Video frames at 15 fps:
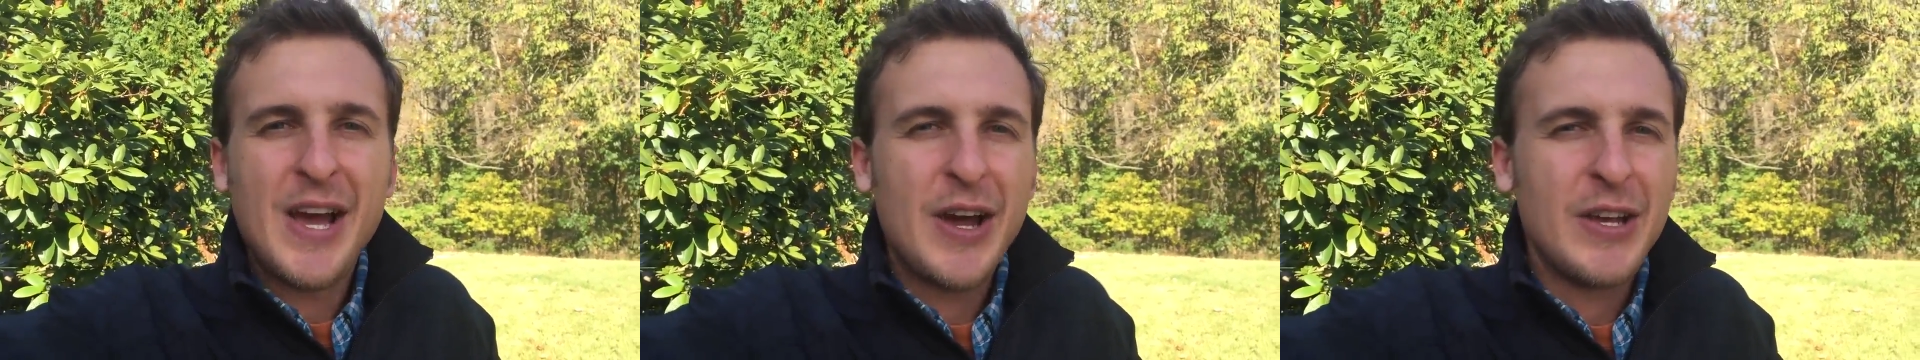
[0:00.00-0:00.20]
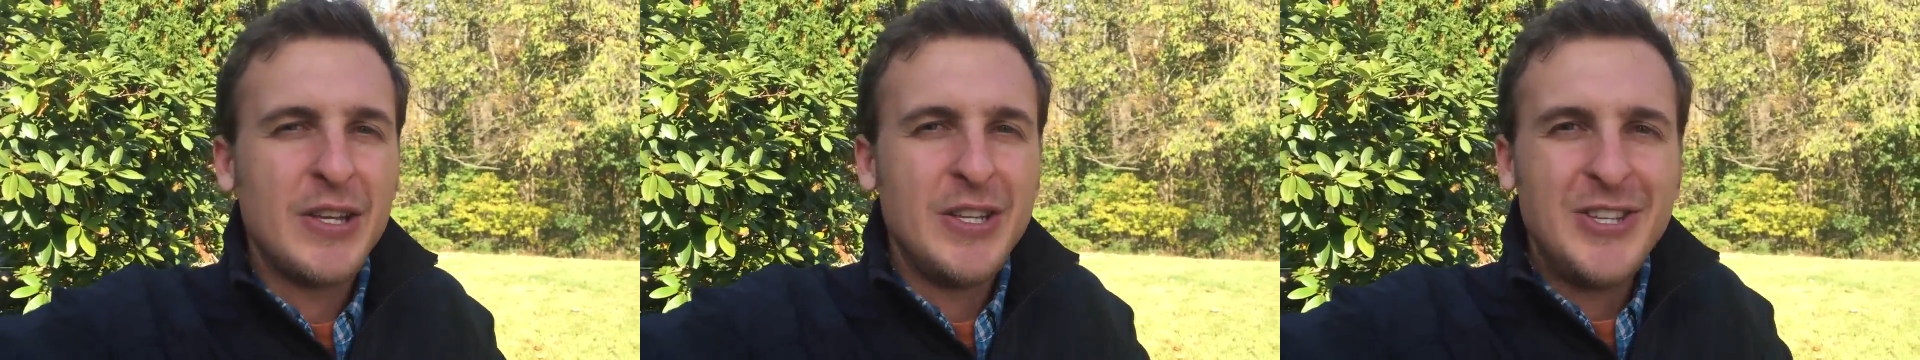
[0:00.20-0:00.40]

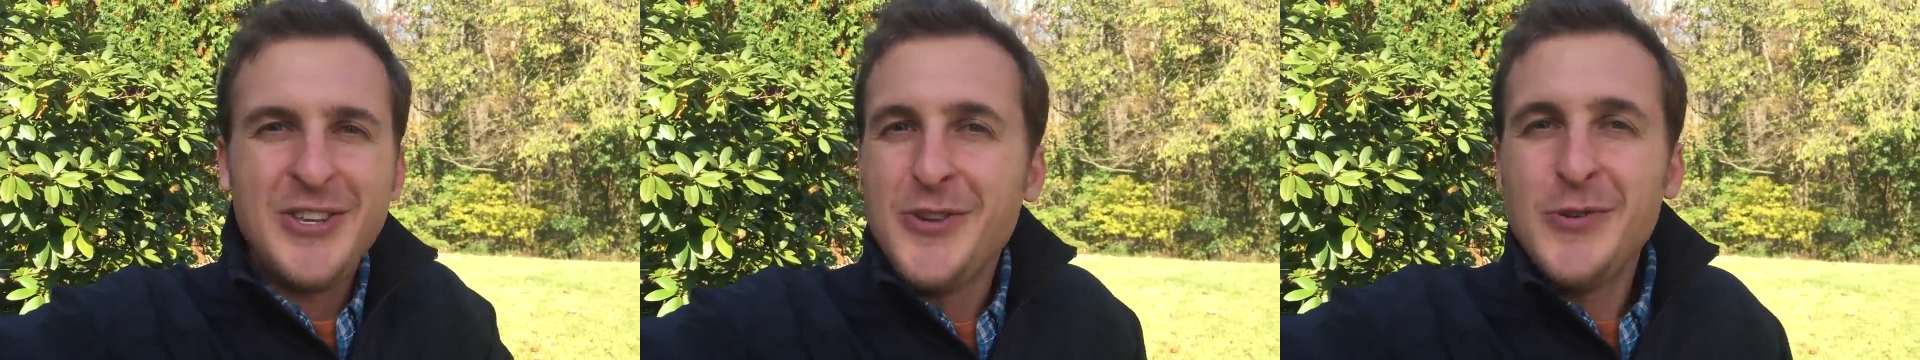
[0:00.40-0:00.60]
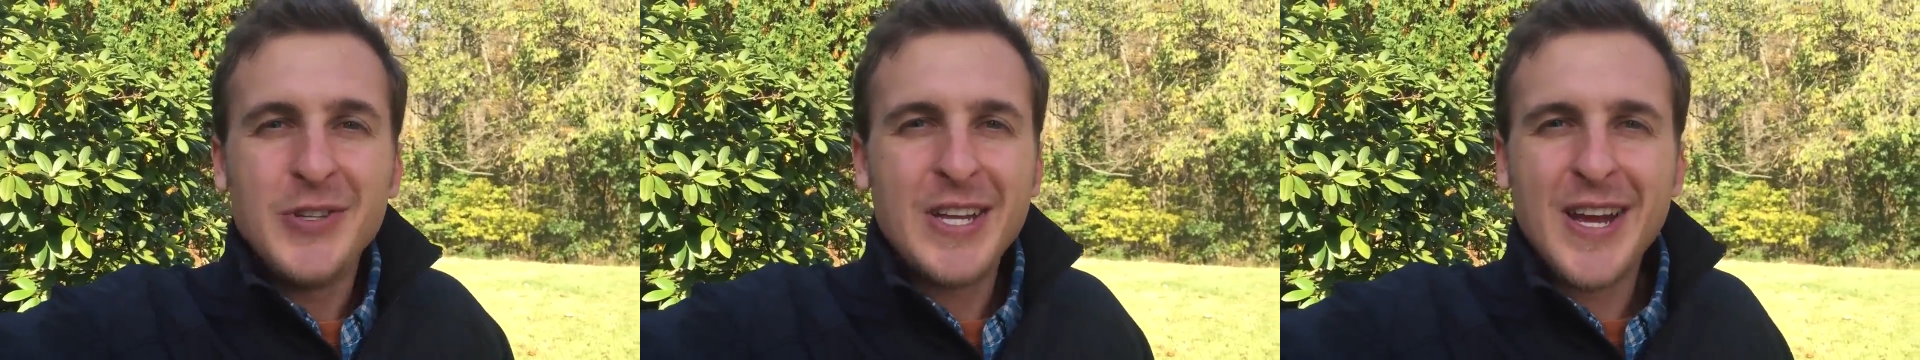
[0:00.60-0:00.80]
a
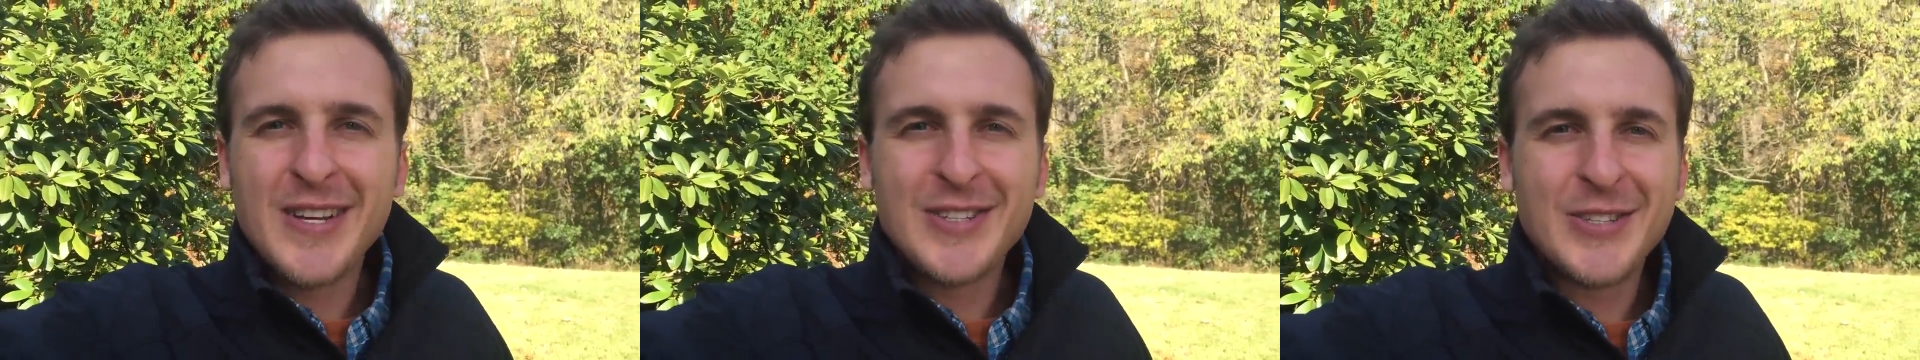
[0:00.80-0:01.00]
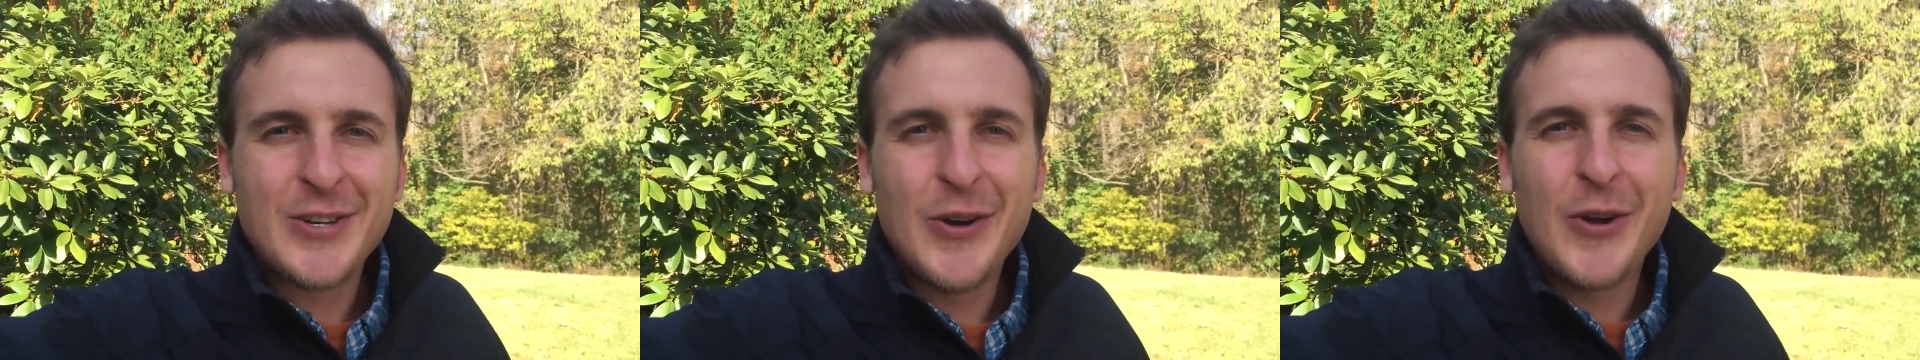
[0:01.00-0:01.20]
huge
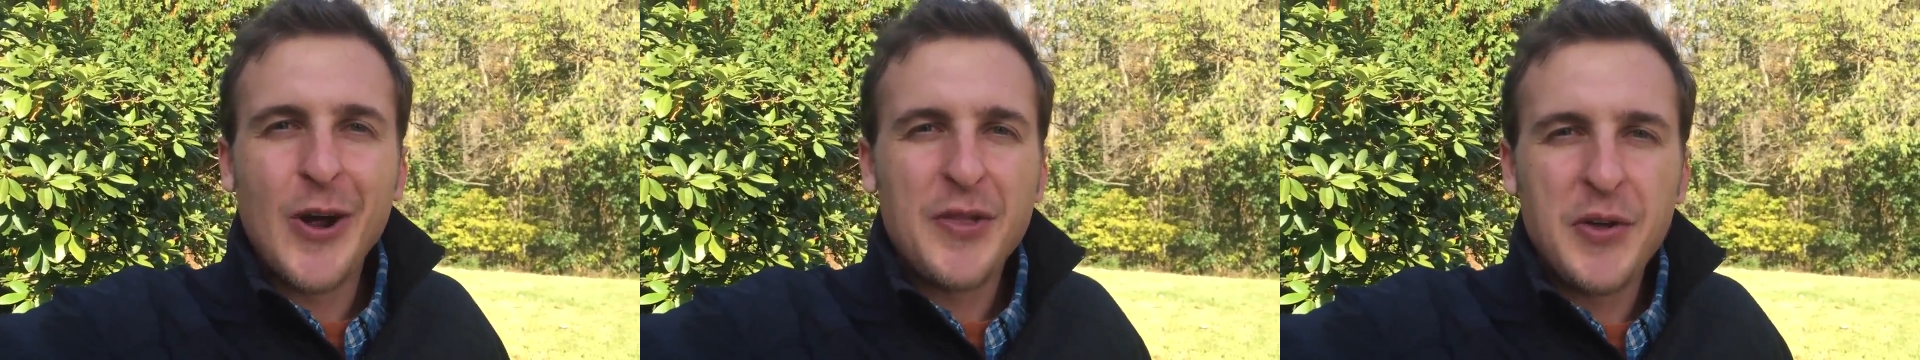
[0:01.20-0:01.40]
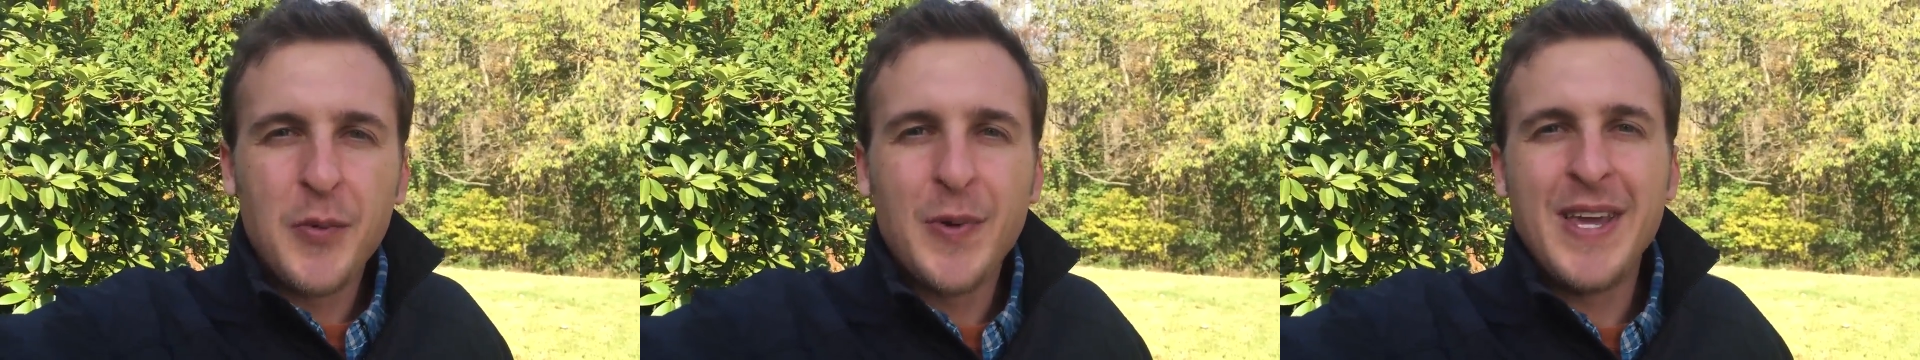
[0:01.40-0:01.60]
head start
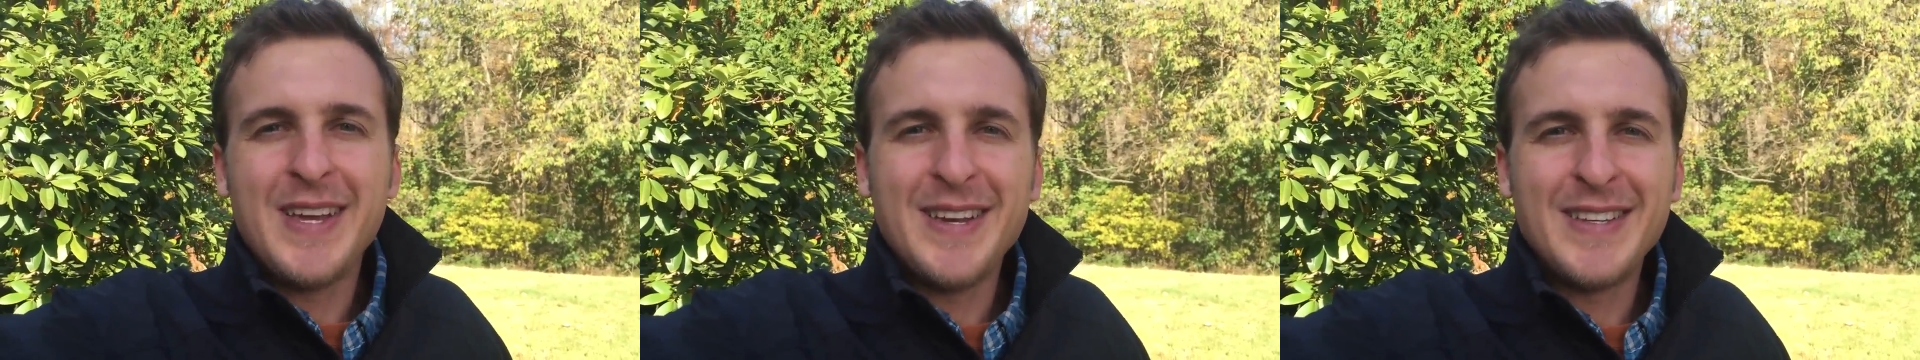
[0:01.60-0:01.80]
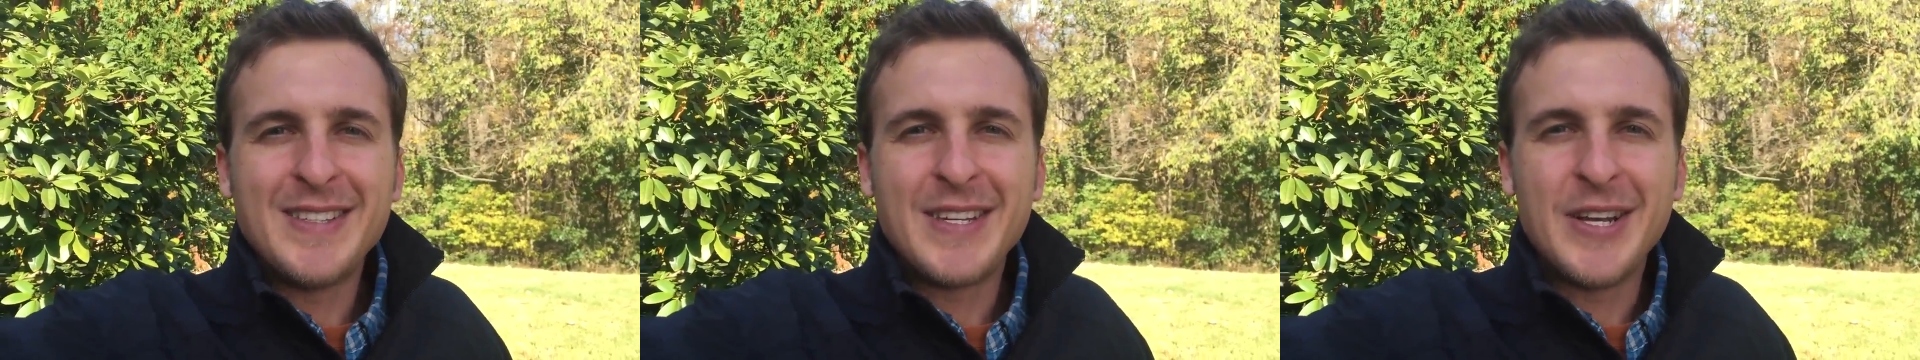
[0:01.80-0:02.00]
on the
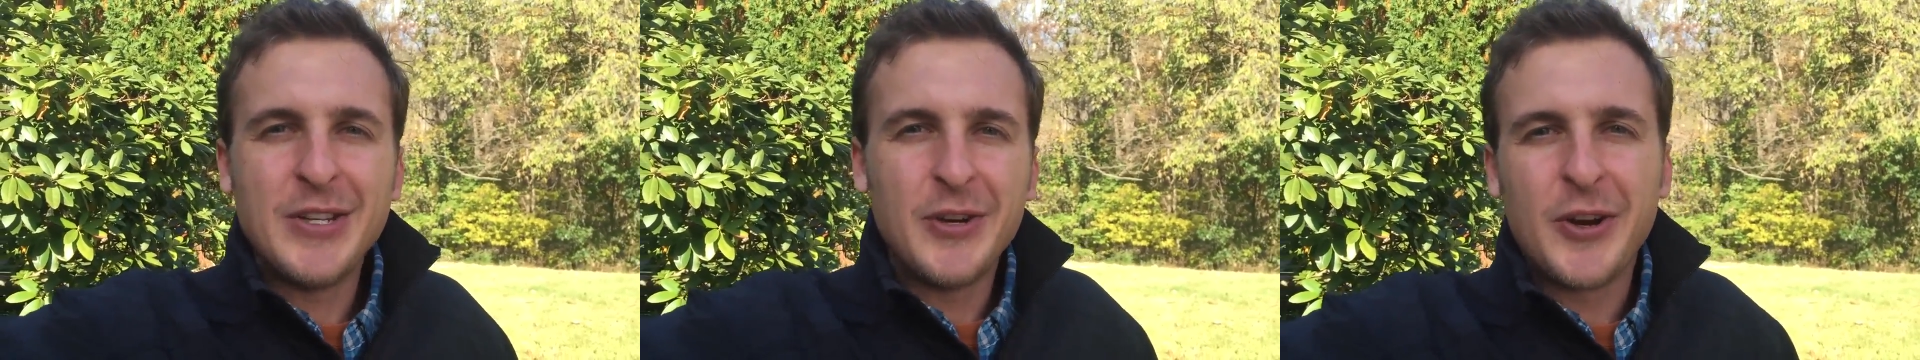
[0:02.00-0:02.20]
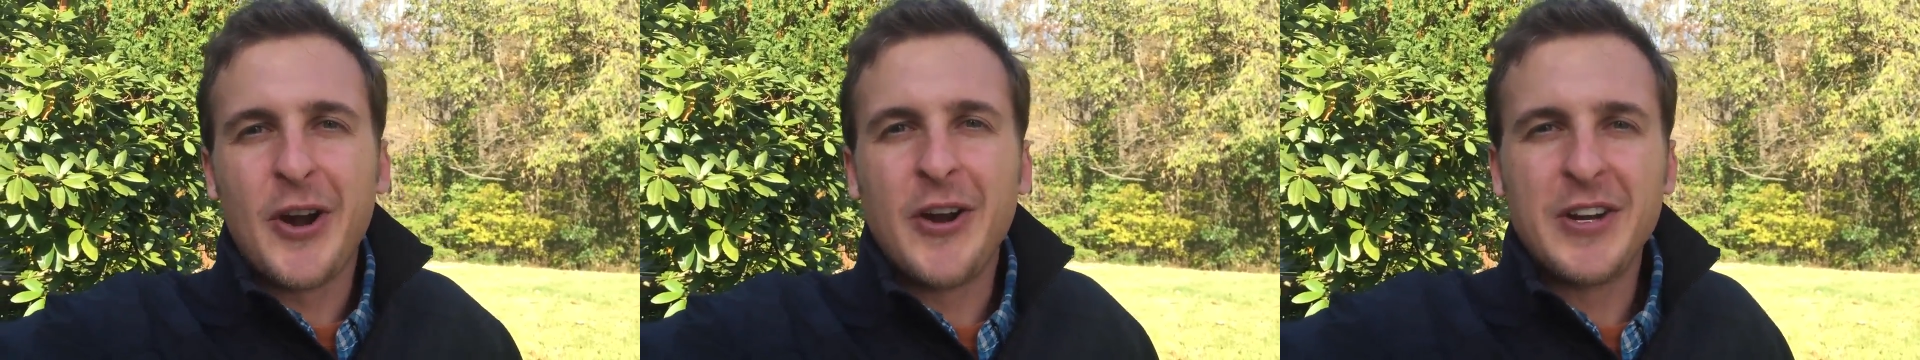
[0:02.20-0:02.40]
weeds in
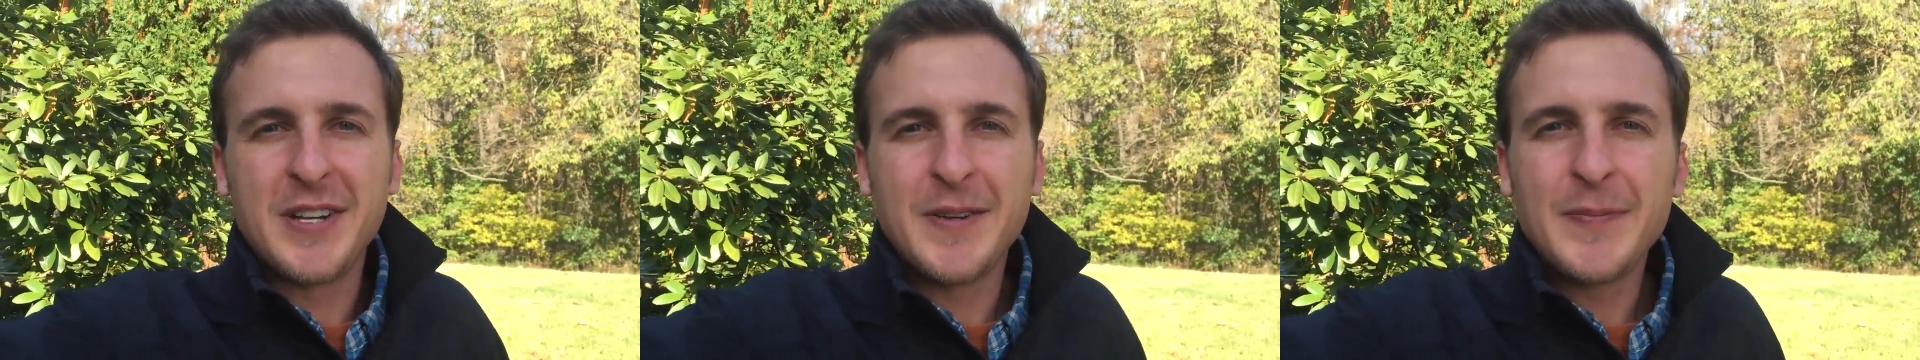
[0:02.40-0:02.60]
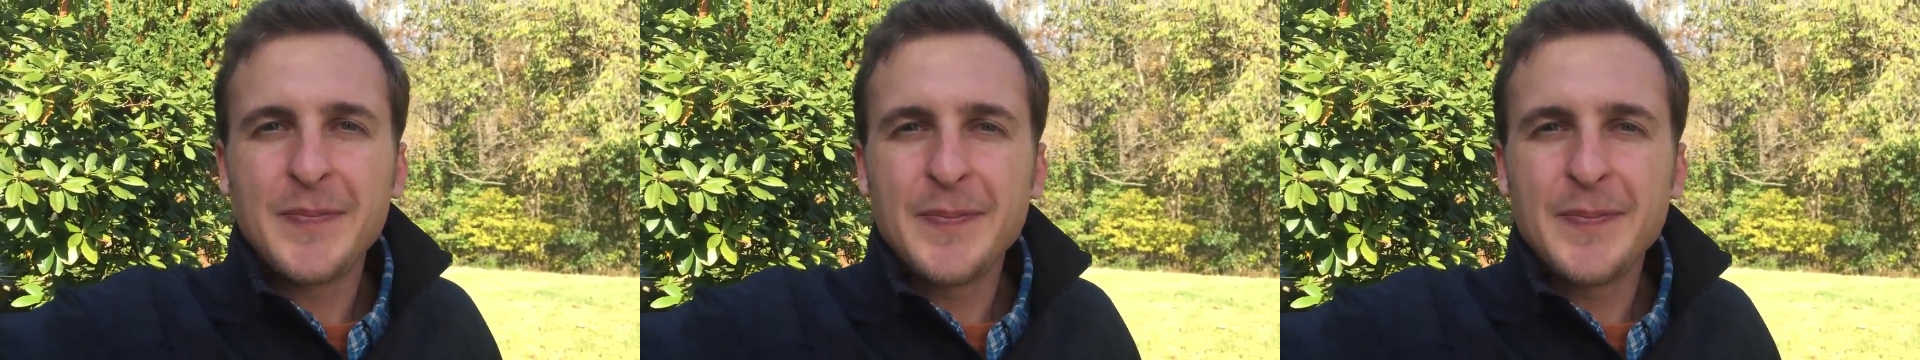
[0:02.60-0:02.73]
your garden.